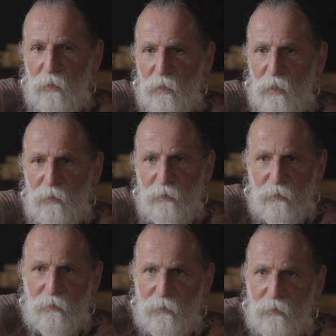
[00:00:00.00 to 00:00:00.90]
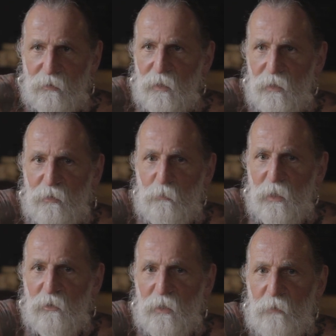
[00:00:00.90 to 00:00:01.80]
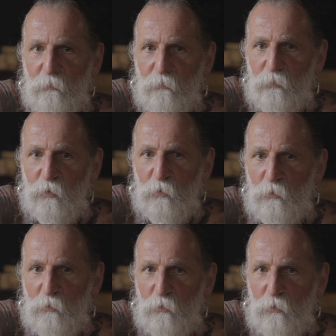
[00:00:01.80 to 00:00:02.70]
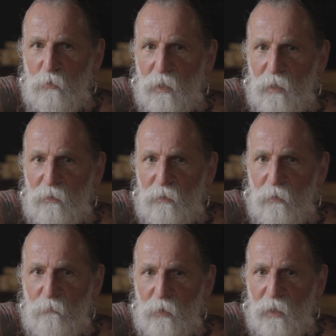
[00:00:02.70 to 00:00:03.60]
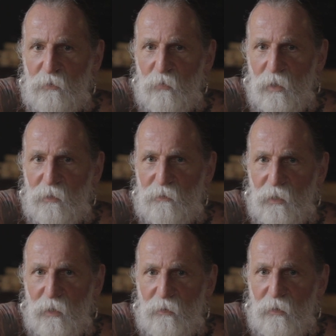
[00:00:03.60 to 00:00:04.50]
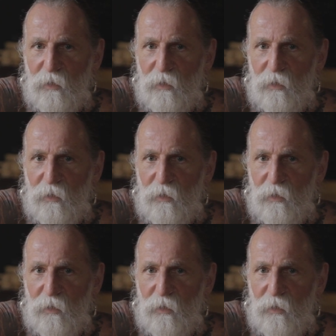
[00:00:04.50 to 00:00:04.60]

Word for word: And yeah, it's my dream to get as far as that.